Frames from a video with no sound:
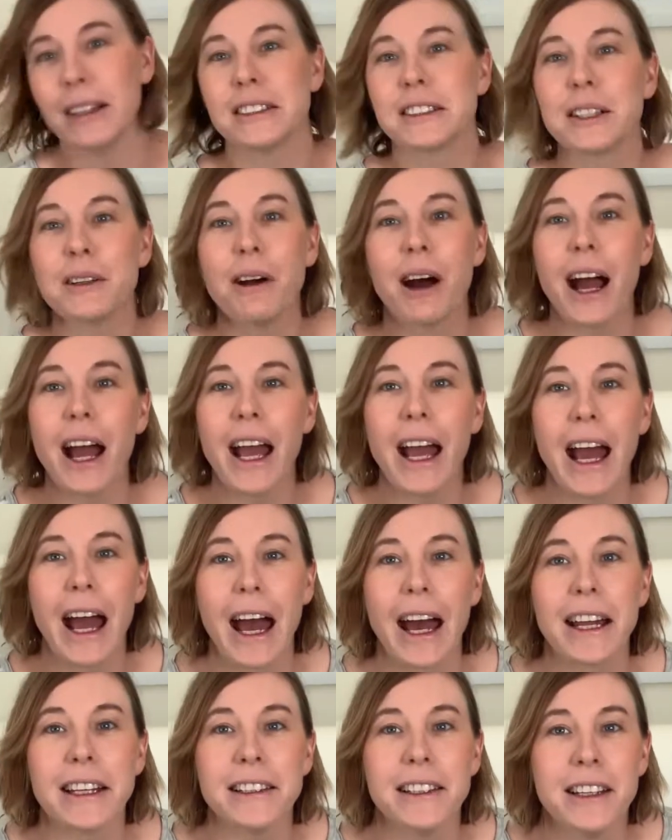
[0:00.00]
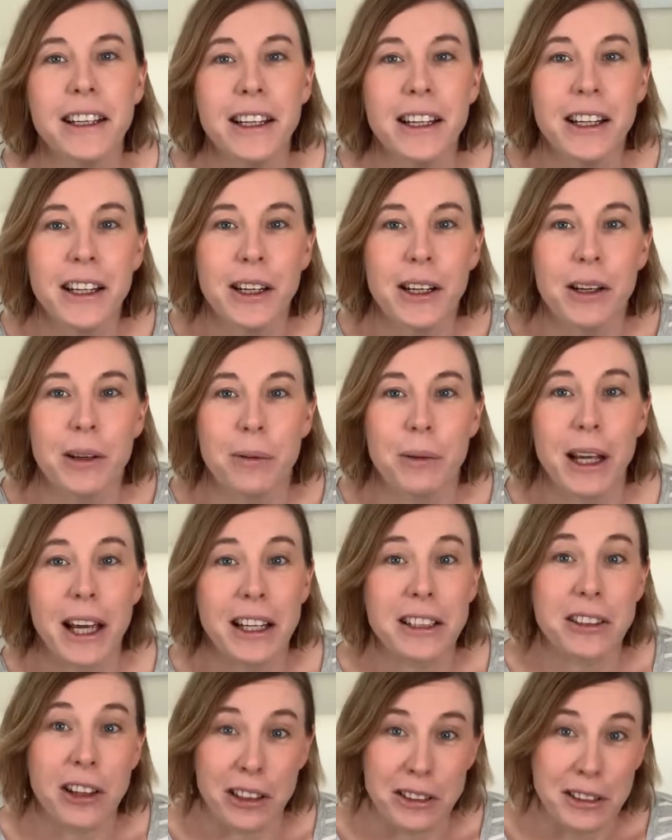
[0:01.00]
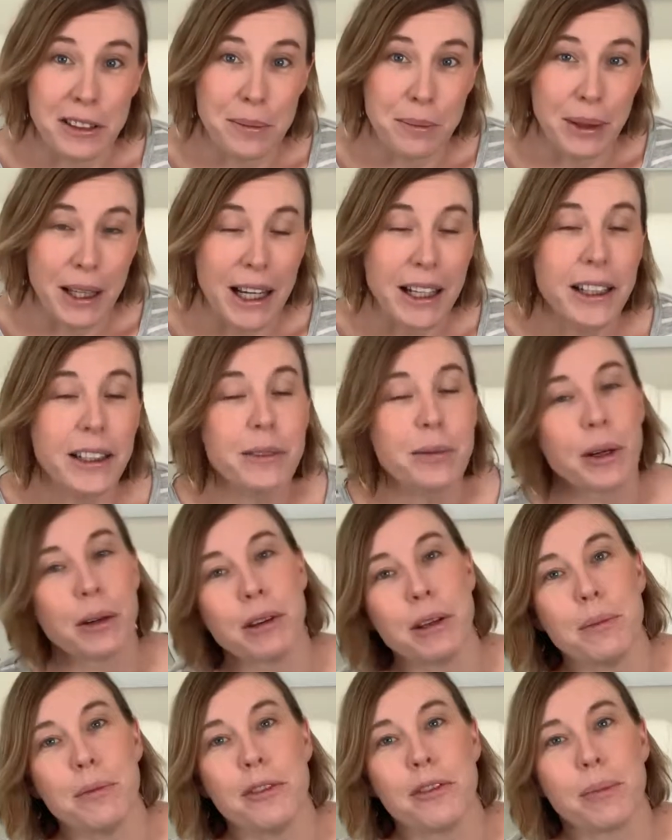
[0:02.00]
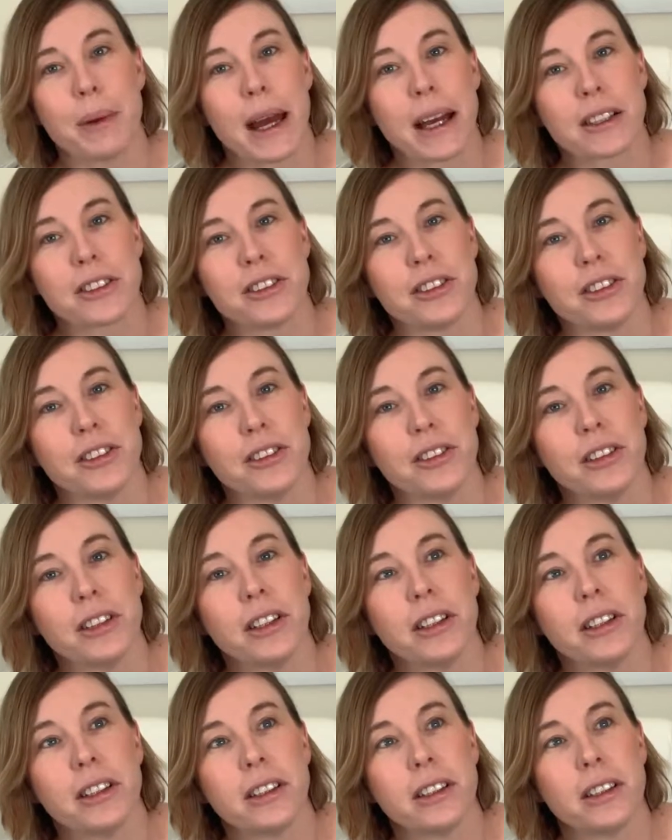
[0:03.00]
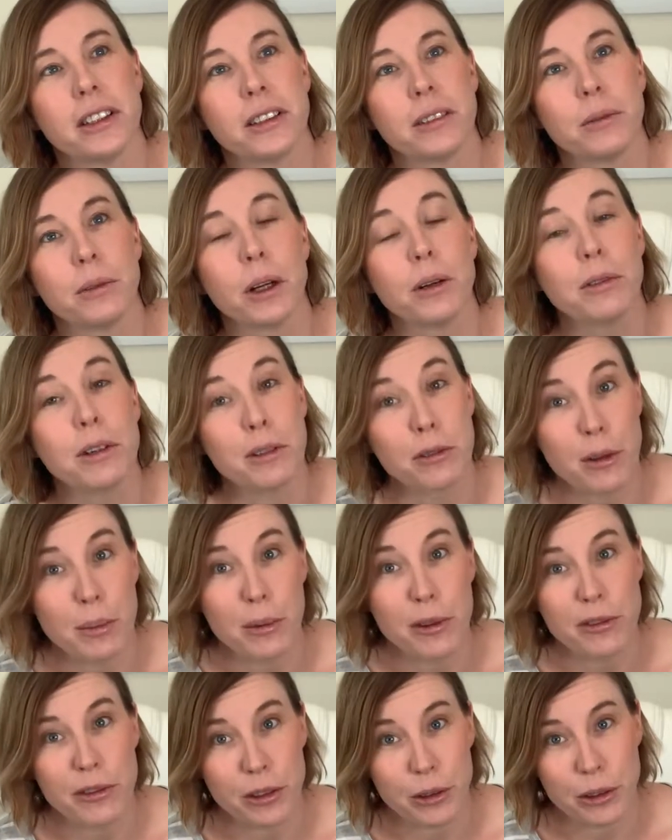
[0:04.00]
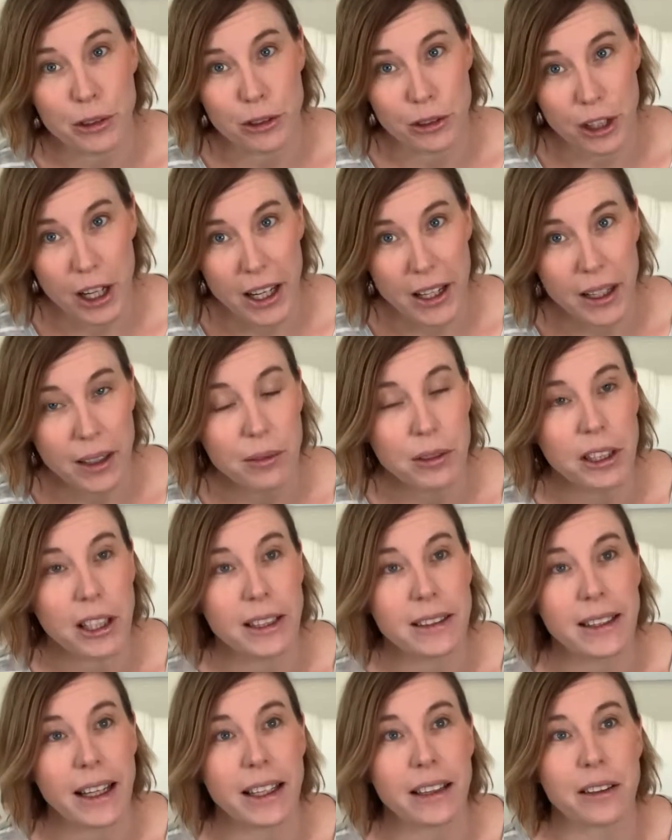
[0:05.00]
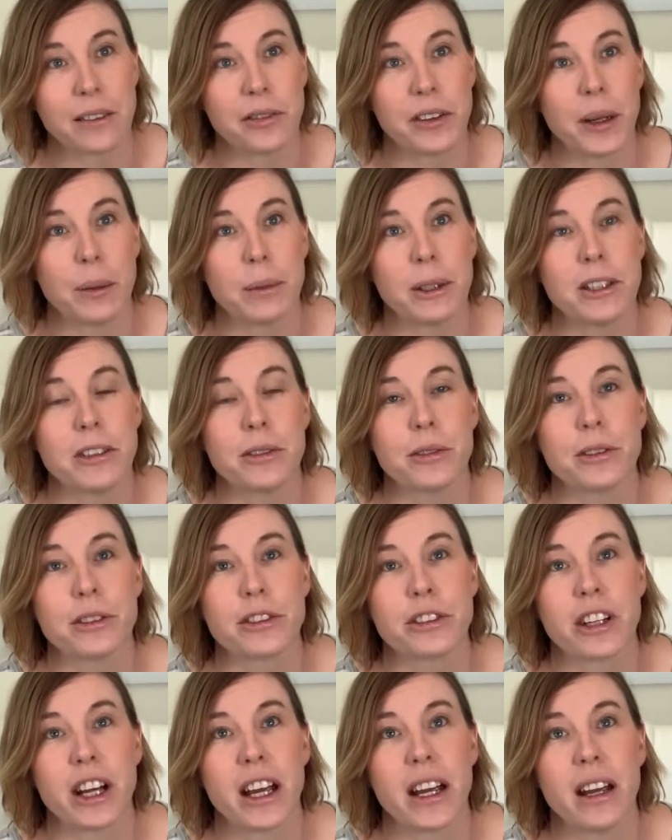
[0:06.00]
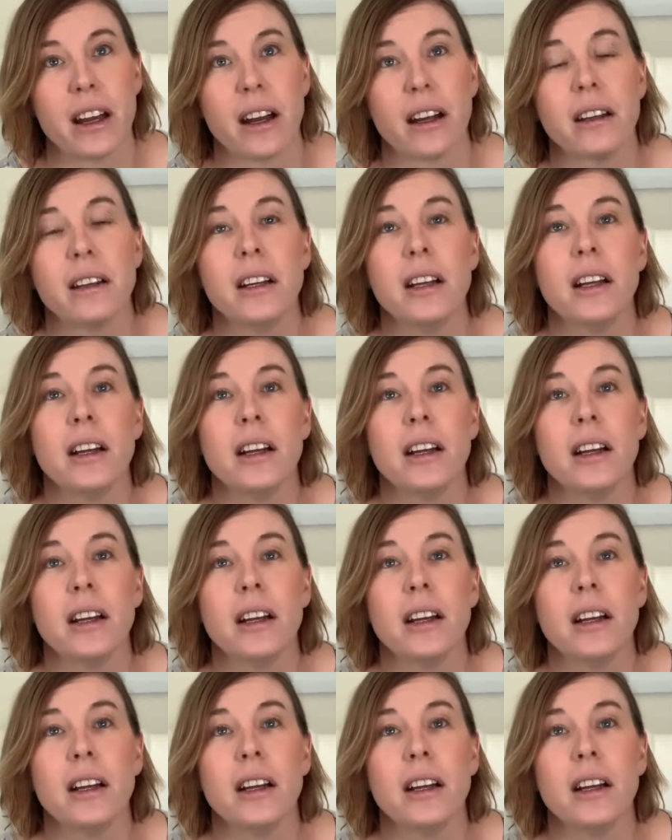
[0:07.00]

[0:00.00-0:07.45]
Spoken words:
So we had contemplated will we move to Australia? Will I take the family to Australia?